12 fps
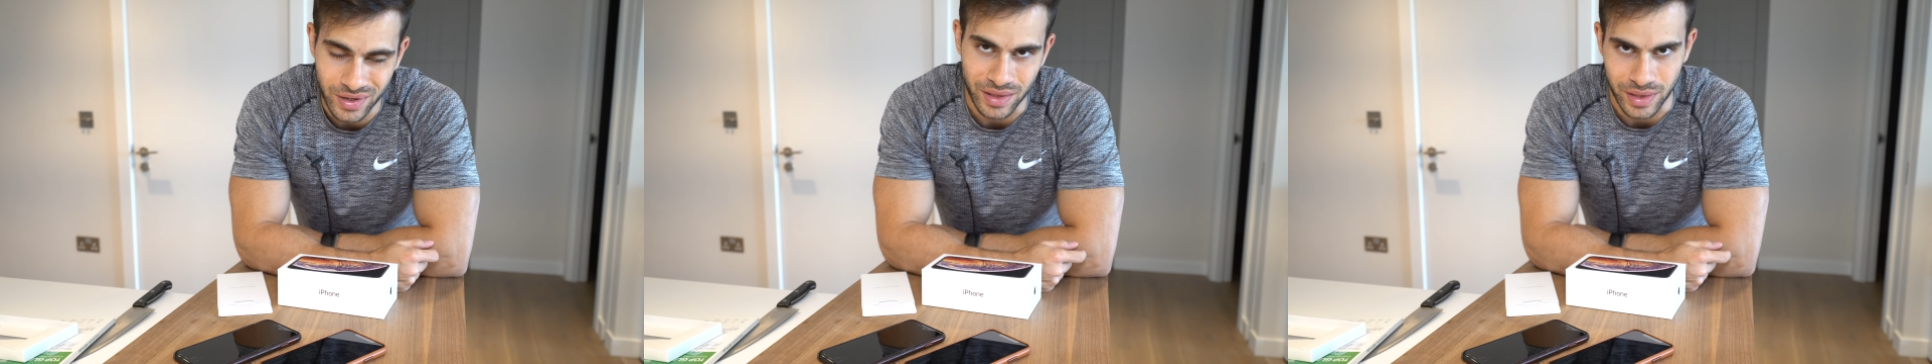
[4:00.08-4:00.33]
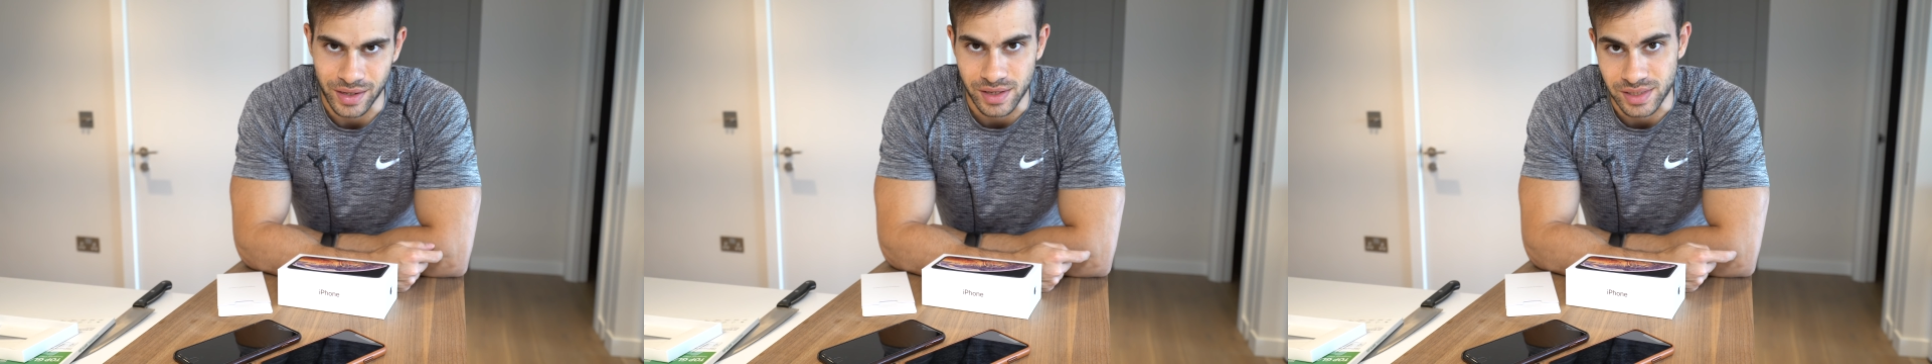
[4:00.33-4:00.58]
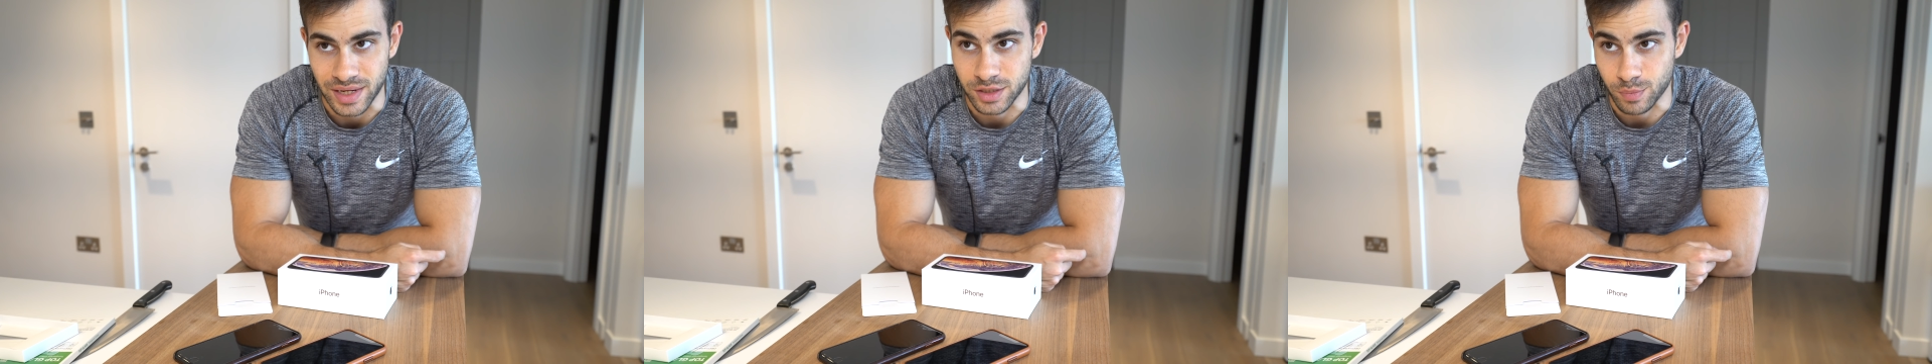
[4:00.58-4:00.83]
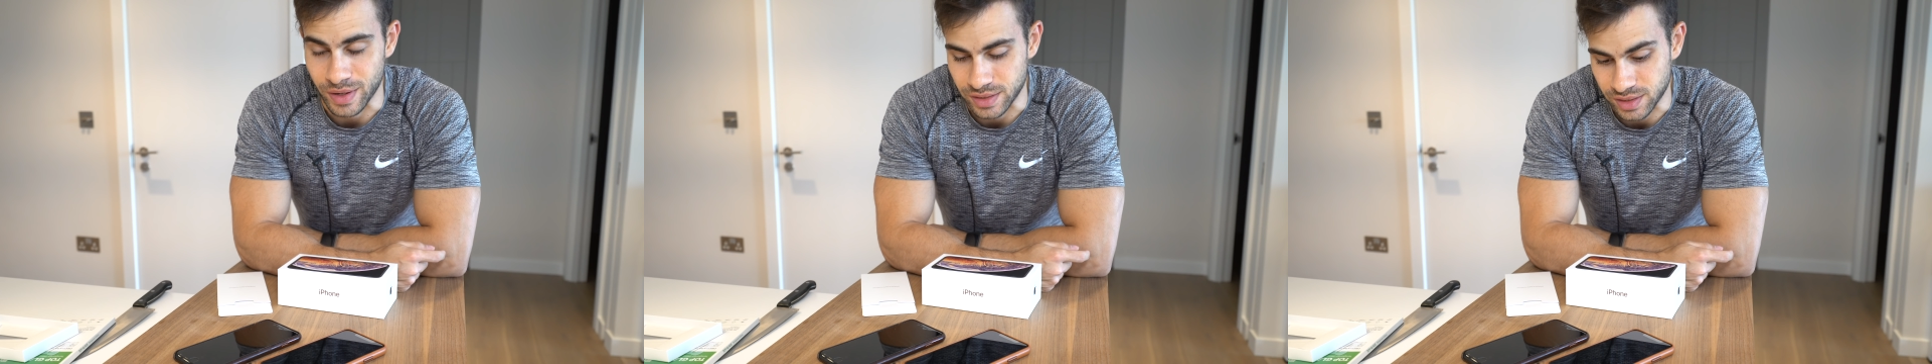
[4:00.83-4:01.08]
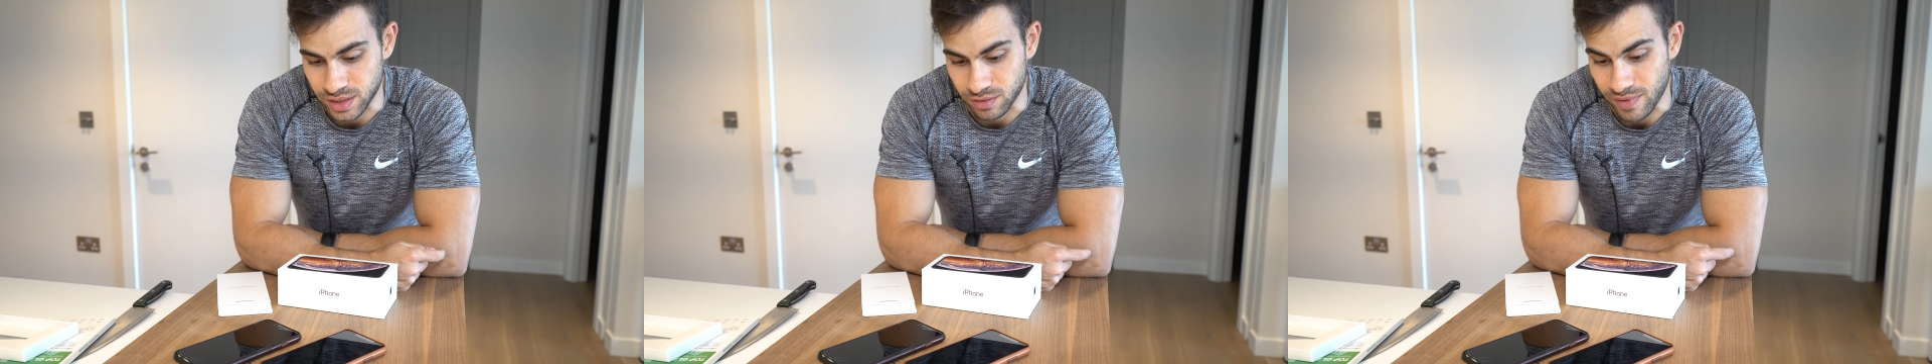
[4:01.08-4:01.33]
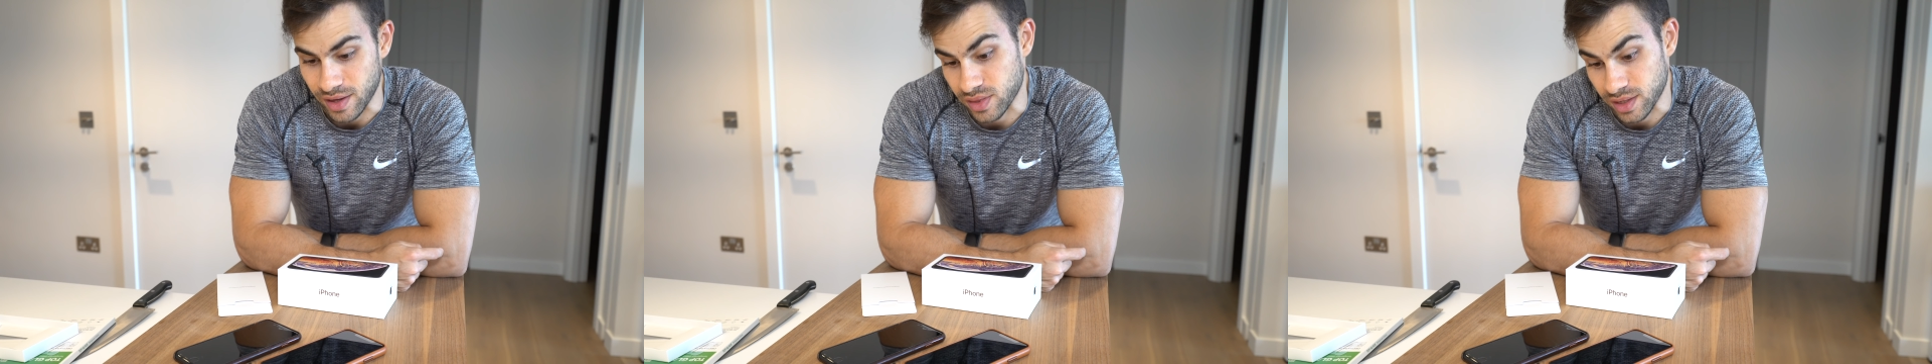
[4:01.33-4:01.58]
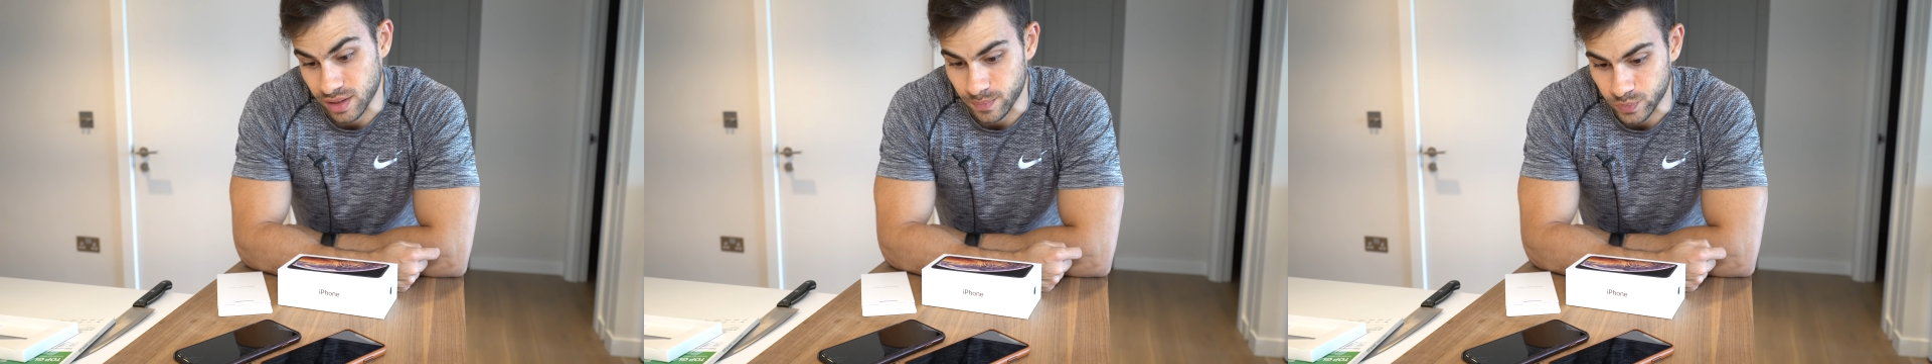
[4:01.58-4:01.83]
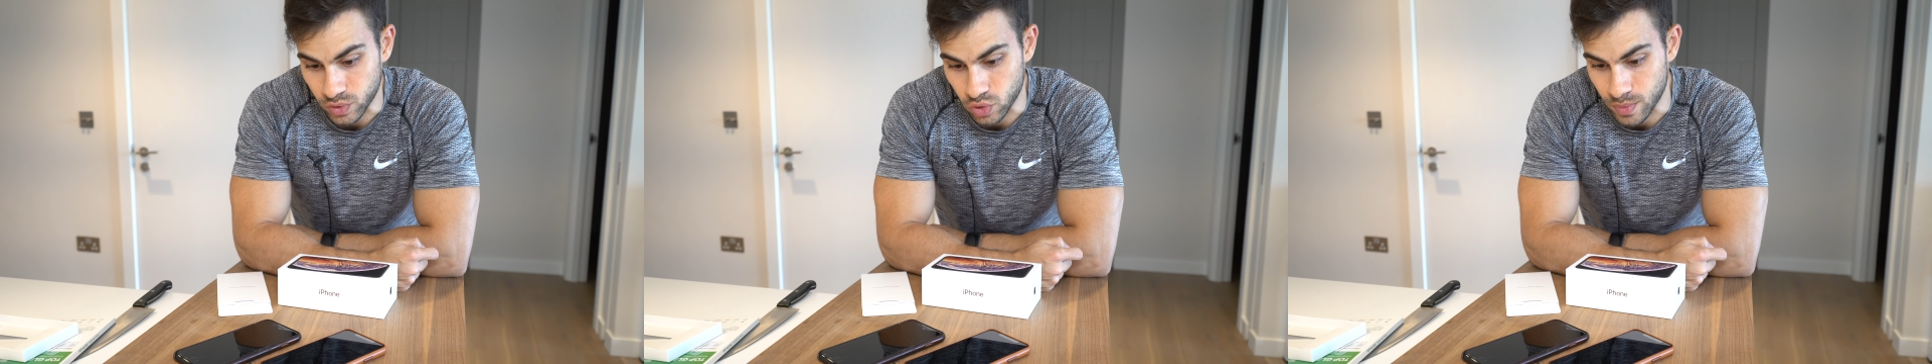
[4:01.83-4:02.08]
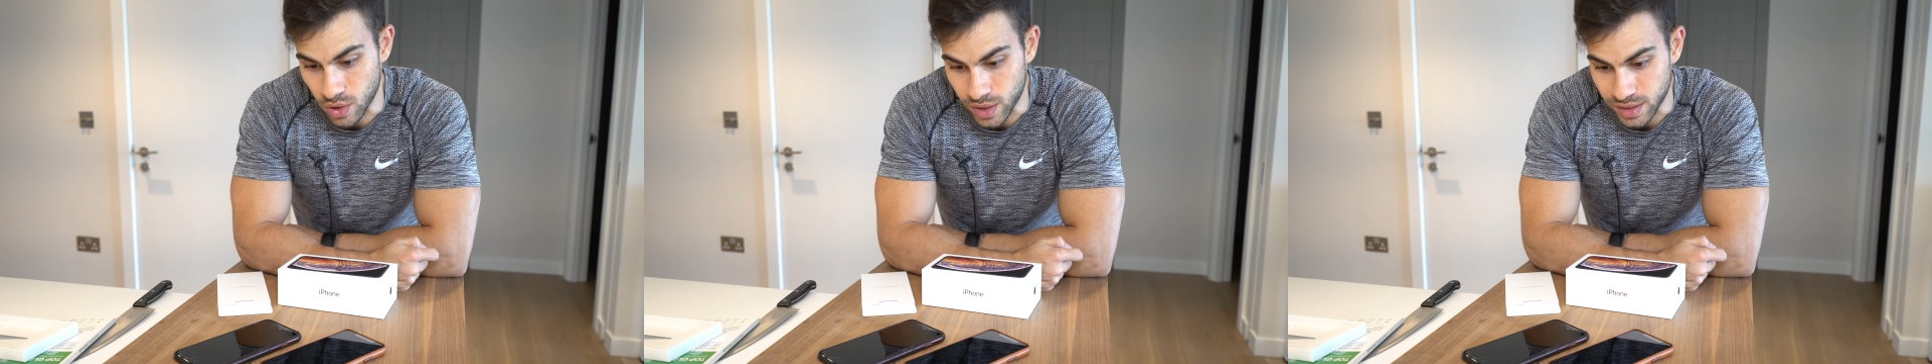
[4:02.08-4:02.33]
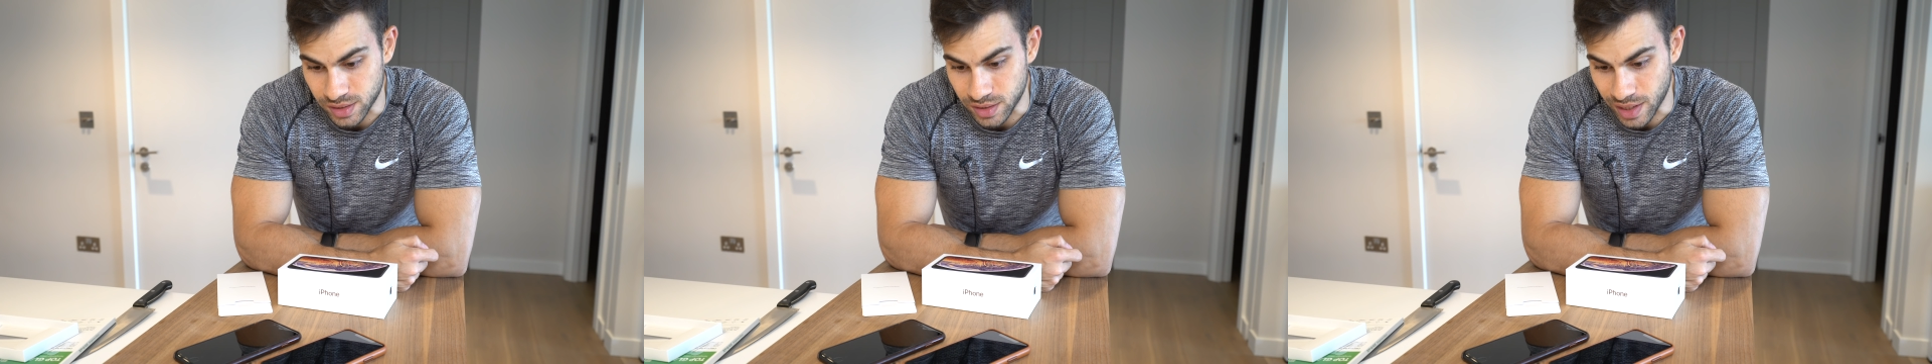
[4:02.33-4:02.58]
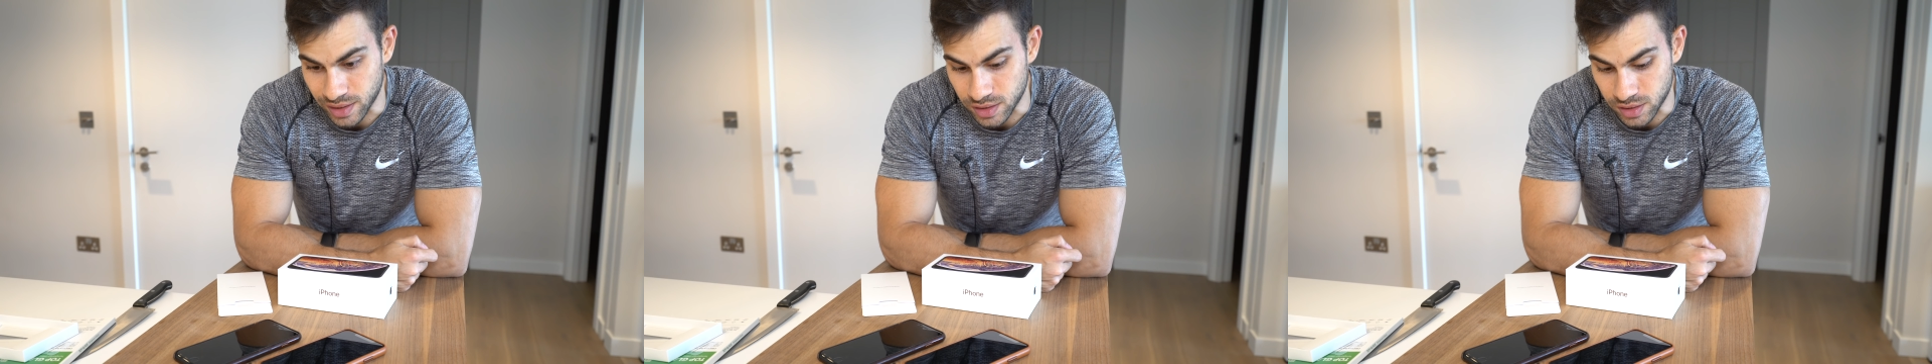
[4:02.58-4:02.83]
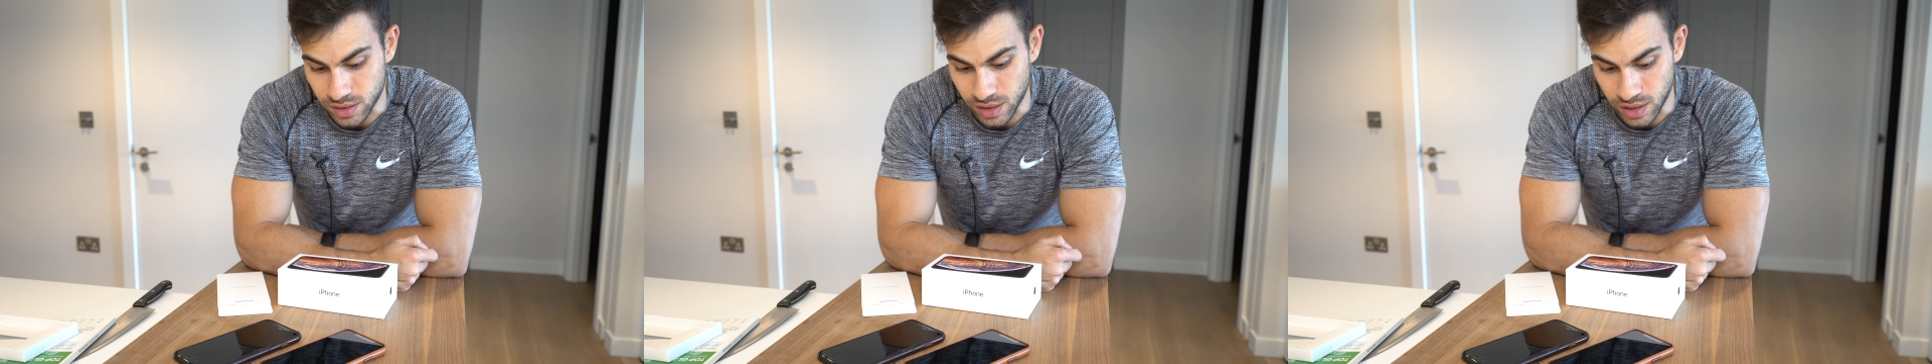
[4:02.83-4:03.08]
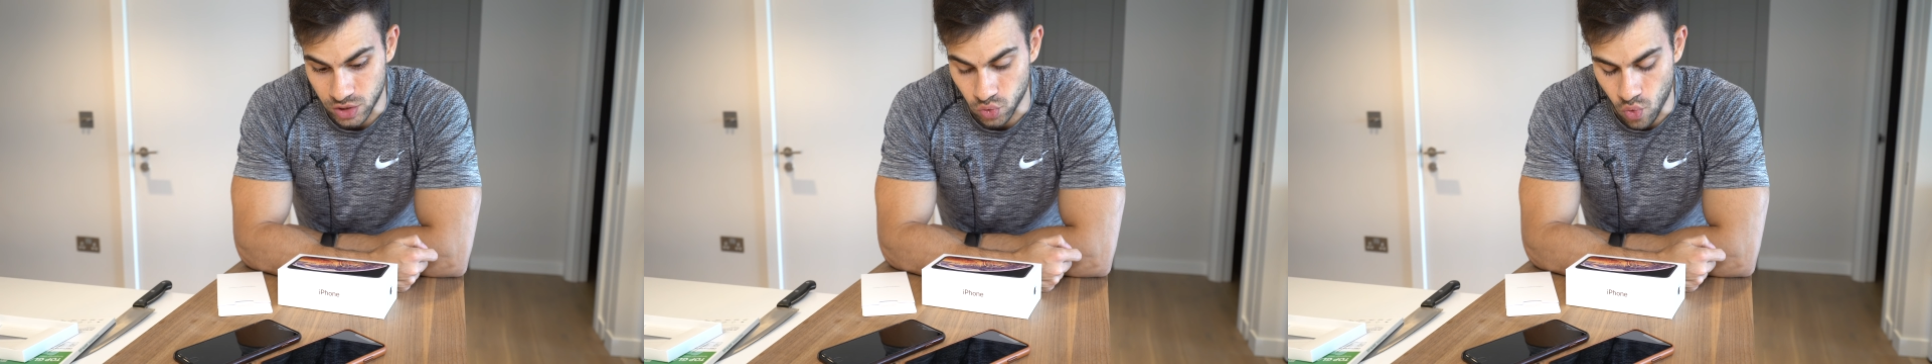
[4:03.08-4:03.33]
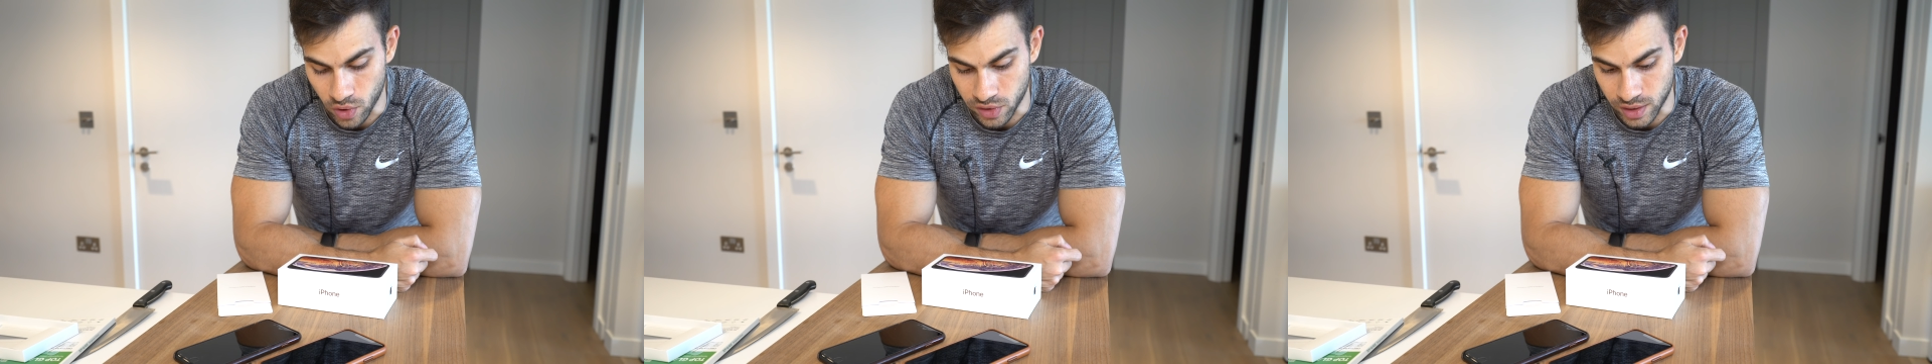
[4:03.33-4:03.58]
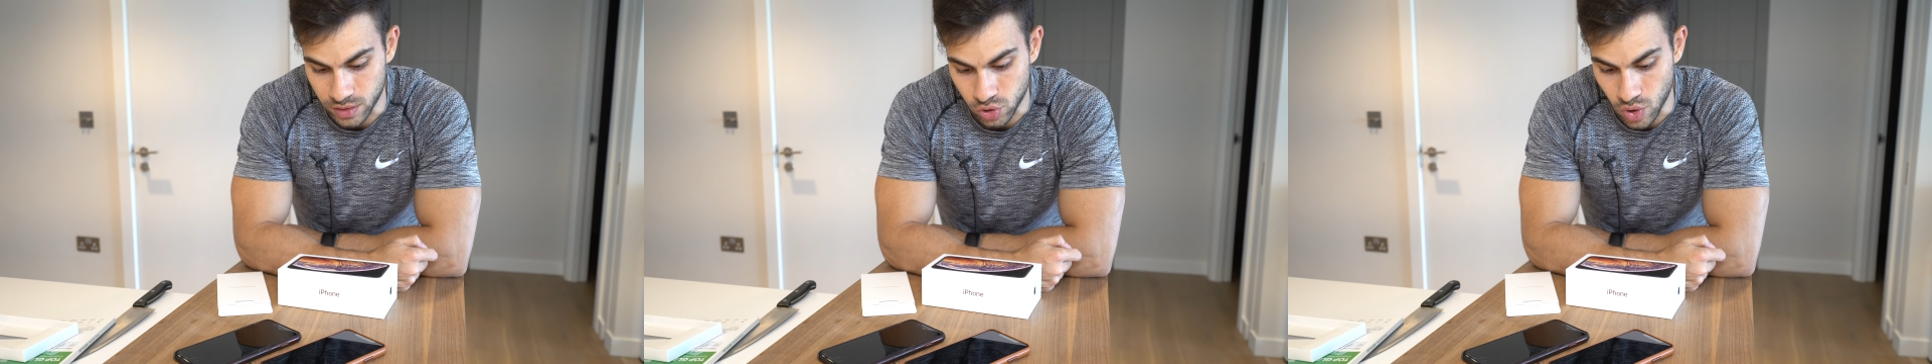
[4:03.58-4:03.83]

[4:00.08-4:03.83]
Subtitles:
really think it's expensive. I think, to be honest, that is worth it.